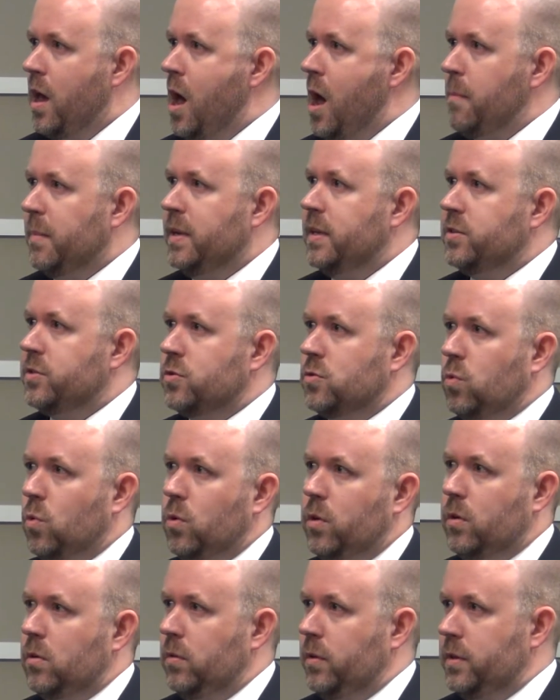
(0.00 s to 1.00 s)
I mean,
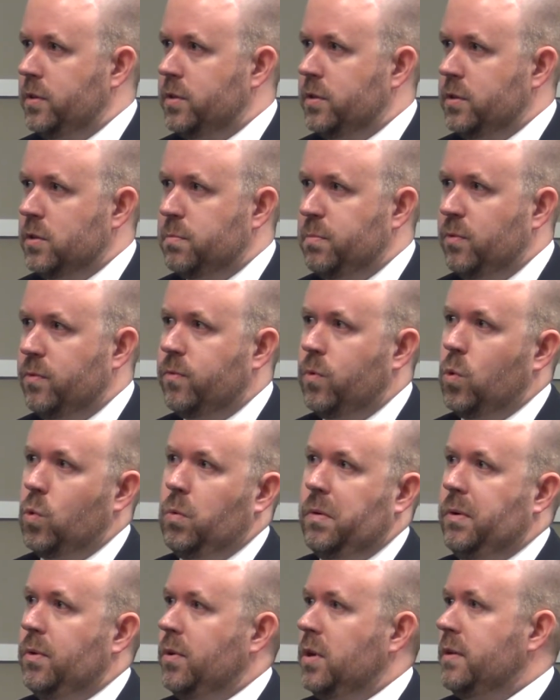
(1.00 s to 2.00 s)
historically, since
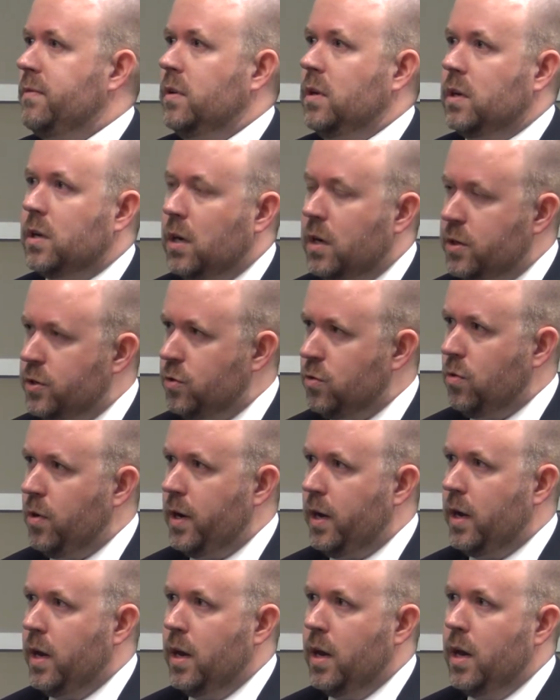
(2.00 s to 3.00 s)
before we were even a
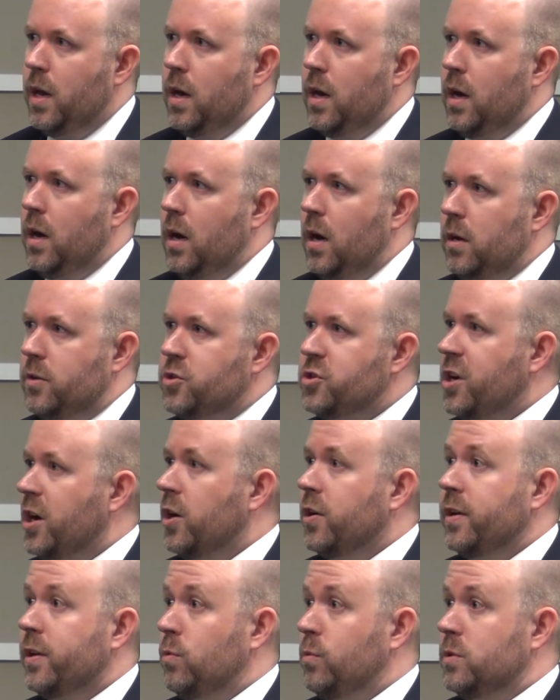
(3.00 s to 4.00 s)
country,
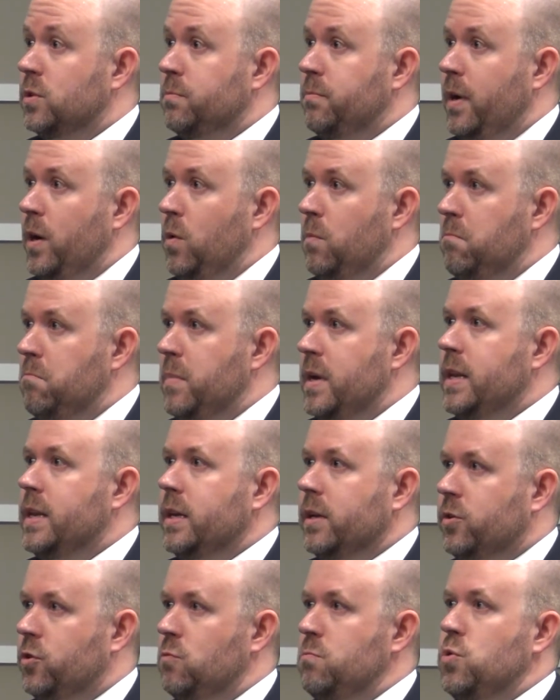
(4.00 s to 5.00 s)
charity was about
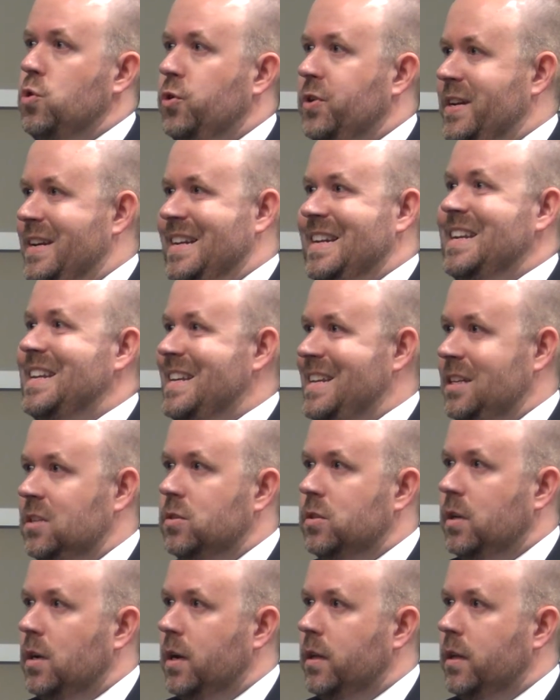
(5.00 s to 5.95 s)
meeting community needs.